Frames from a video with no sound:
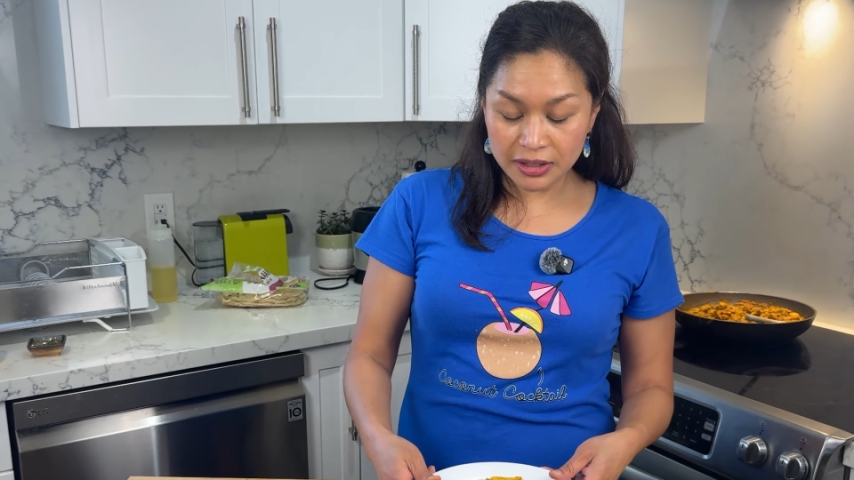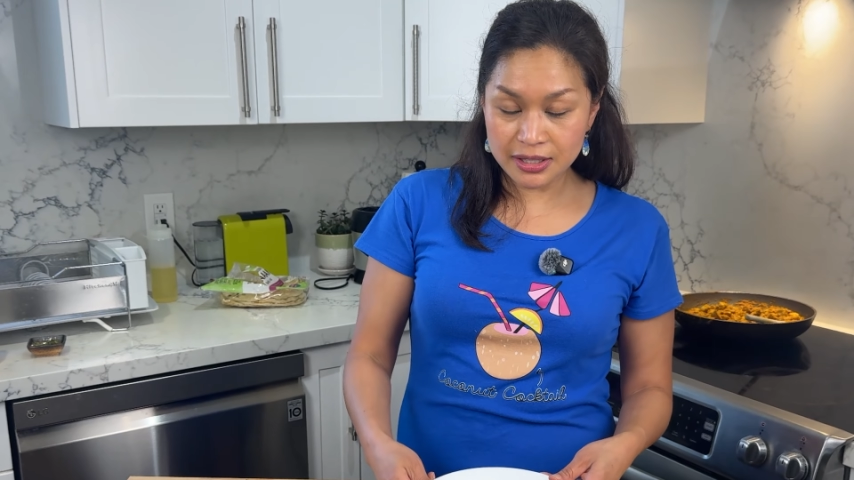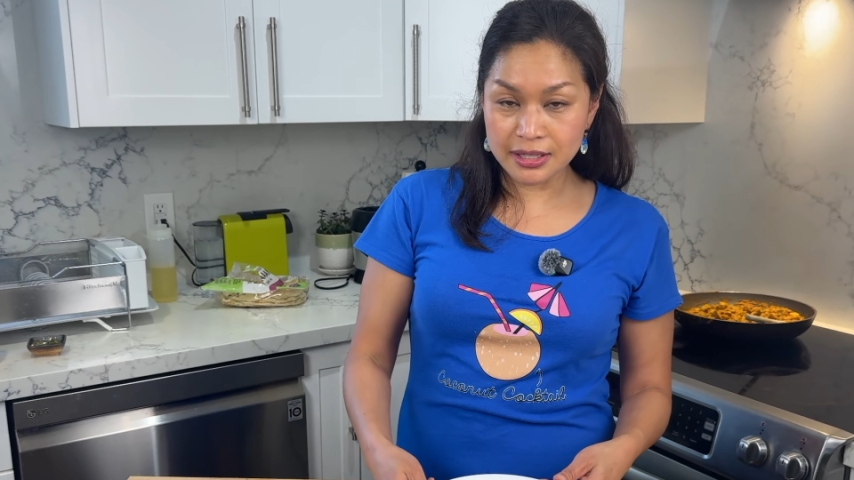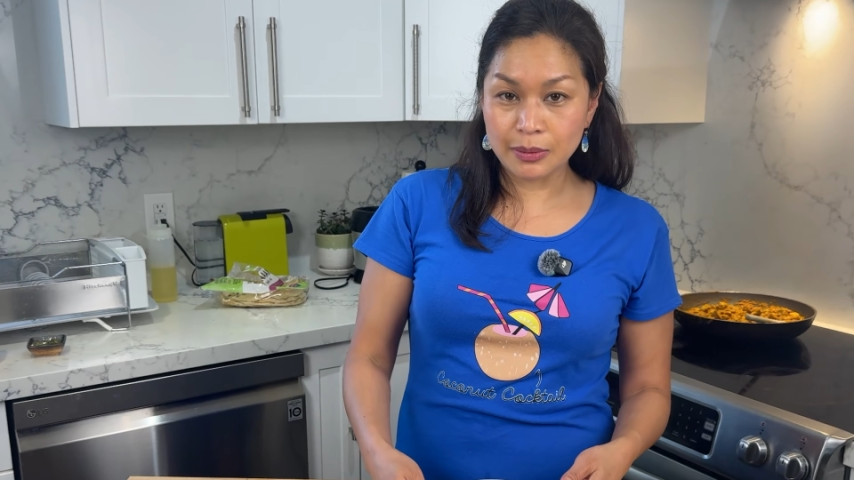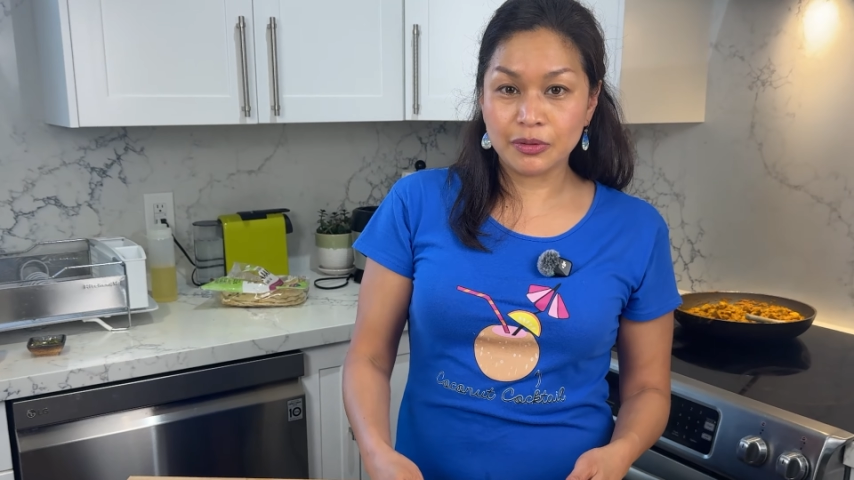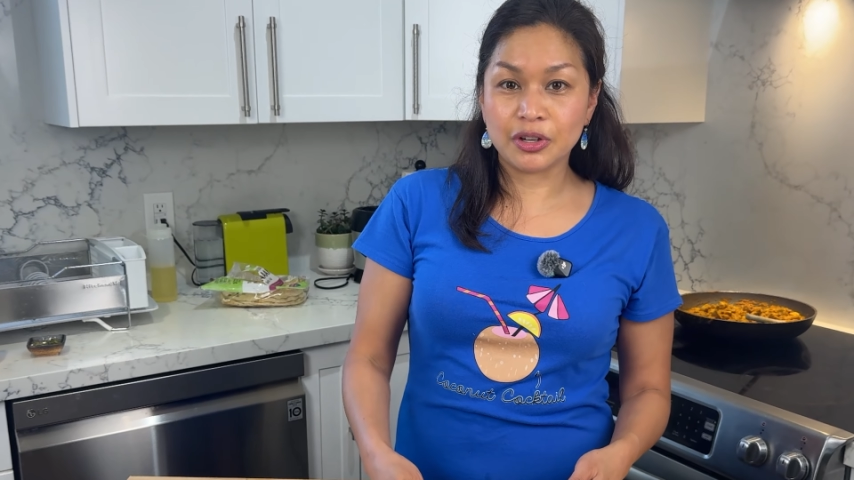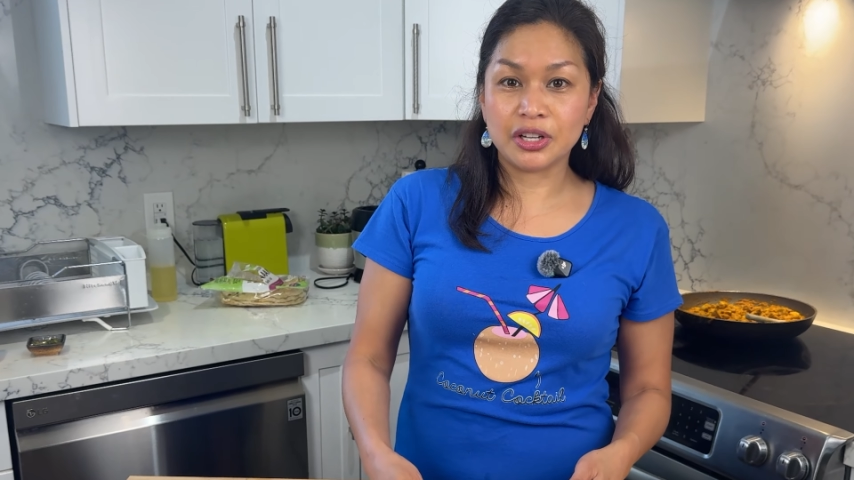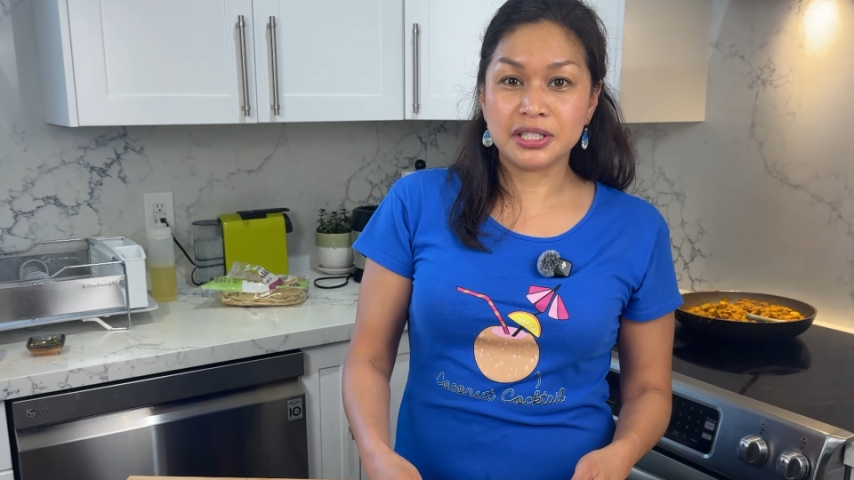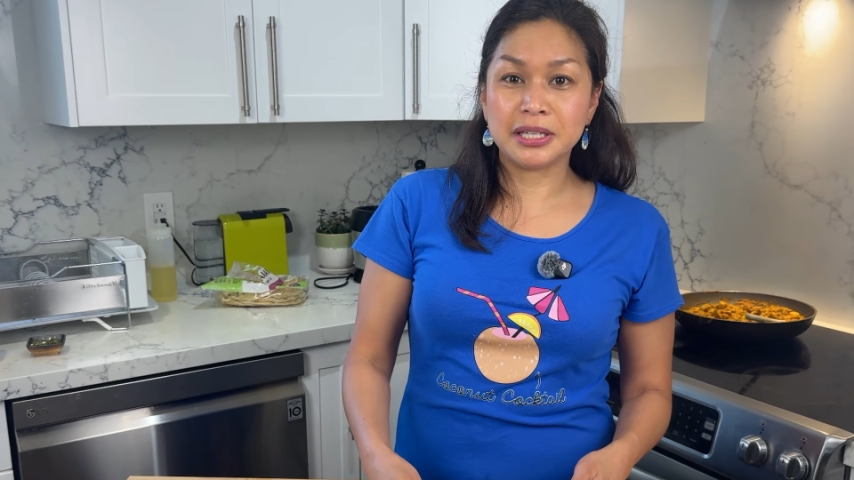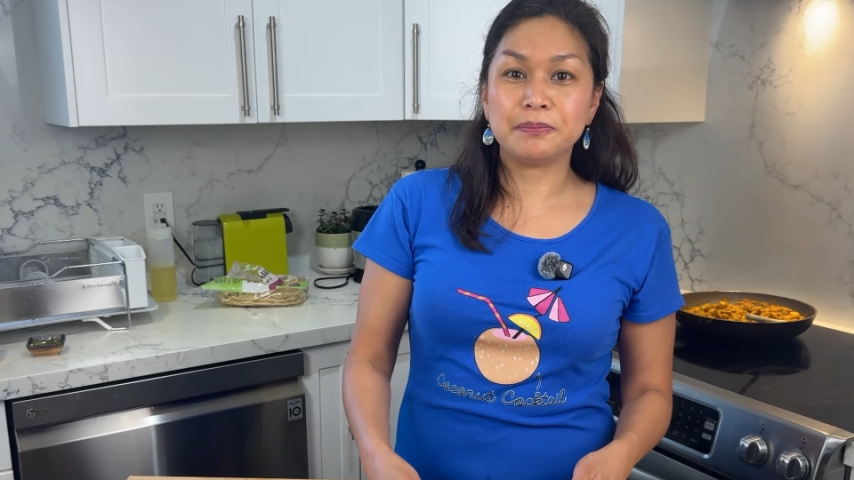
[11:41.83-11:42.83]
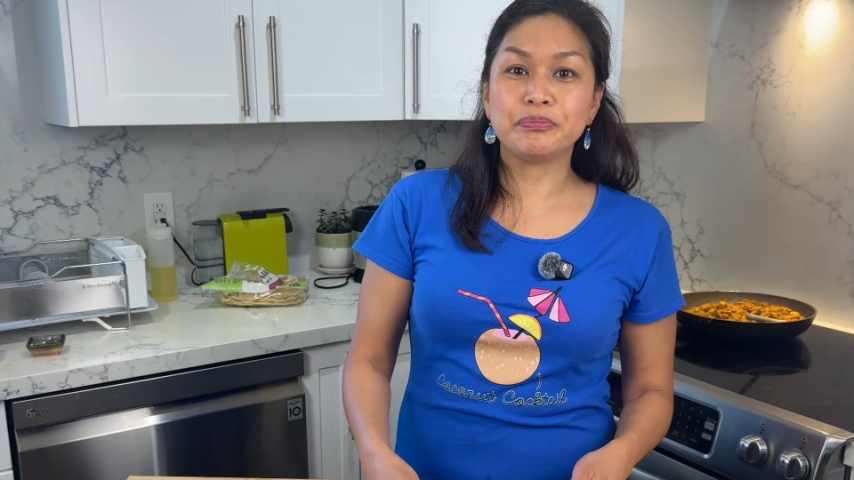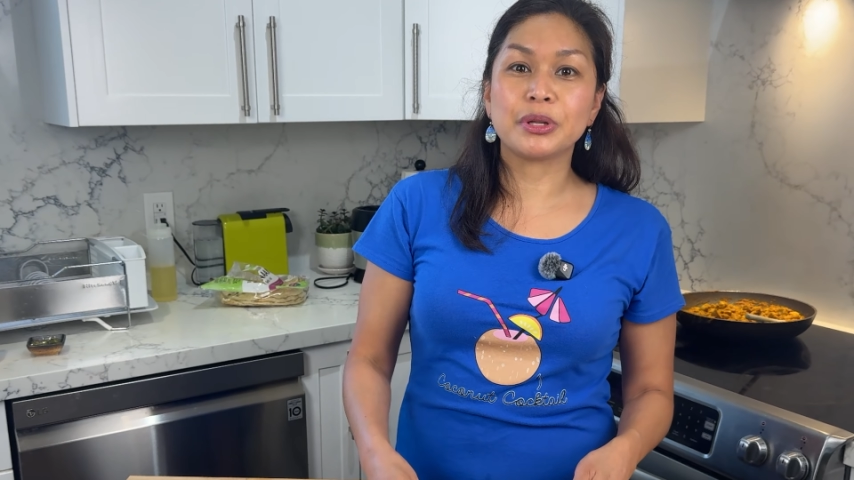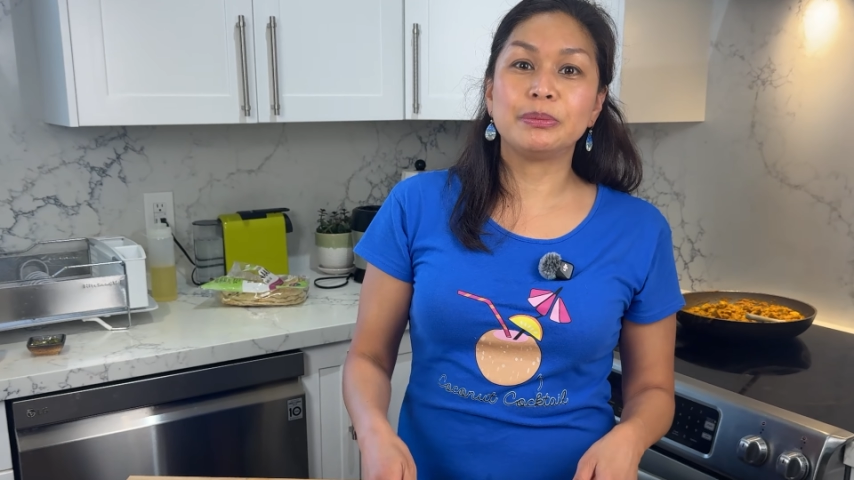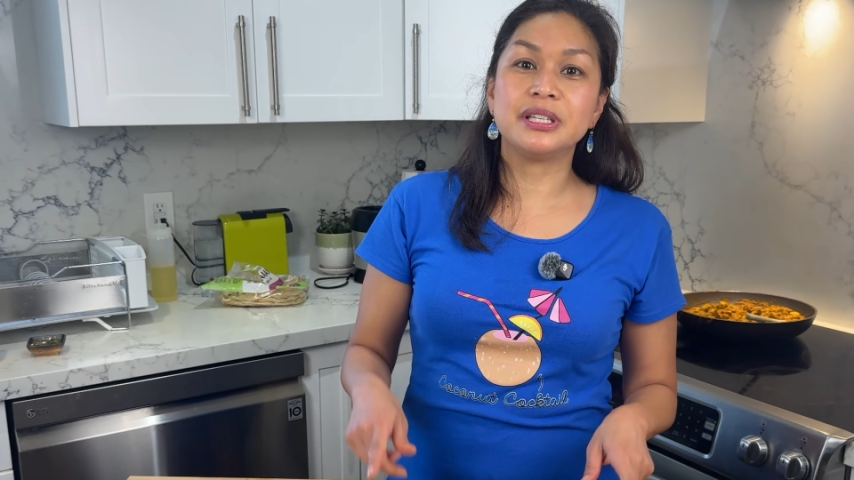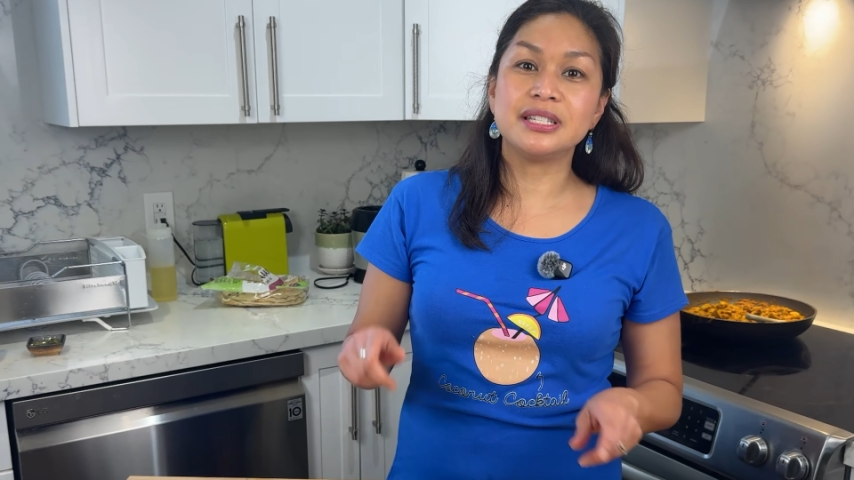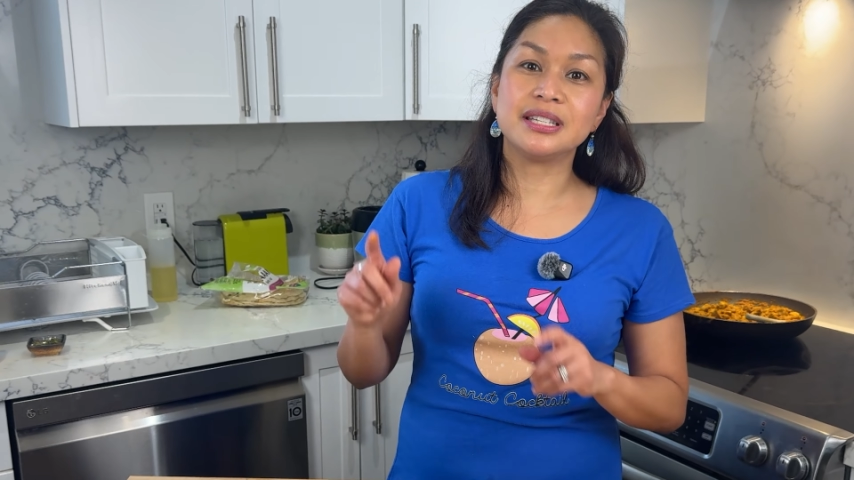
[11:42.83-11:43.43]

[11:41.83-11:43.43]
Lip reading: this type of content, please